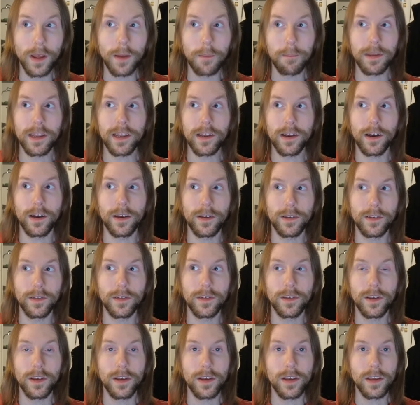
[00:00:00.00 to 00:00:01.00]

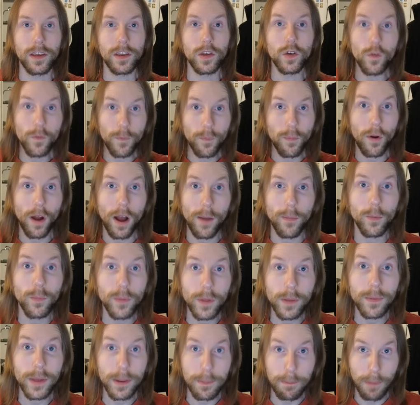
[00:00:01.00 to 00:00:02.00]
because you've
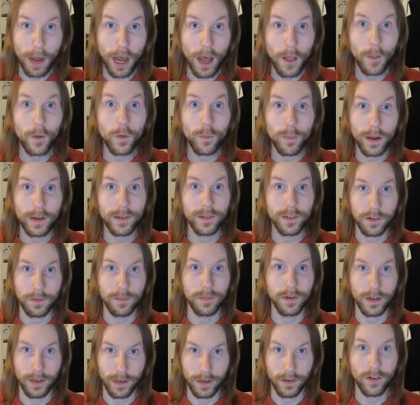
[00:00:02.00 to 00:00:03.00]
probably been bothered by
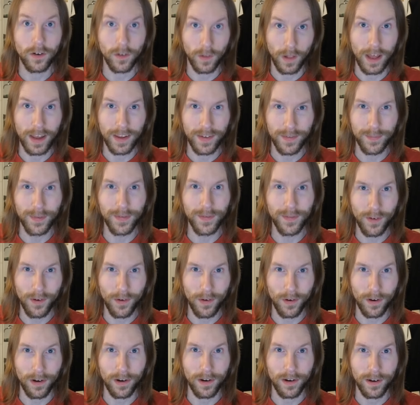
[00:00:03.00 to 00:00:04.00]
somebody in your life
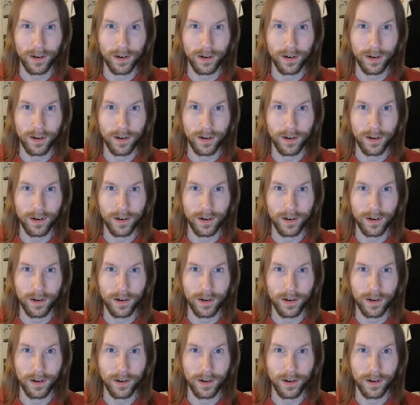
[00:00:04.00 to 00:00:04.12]
before.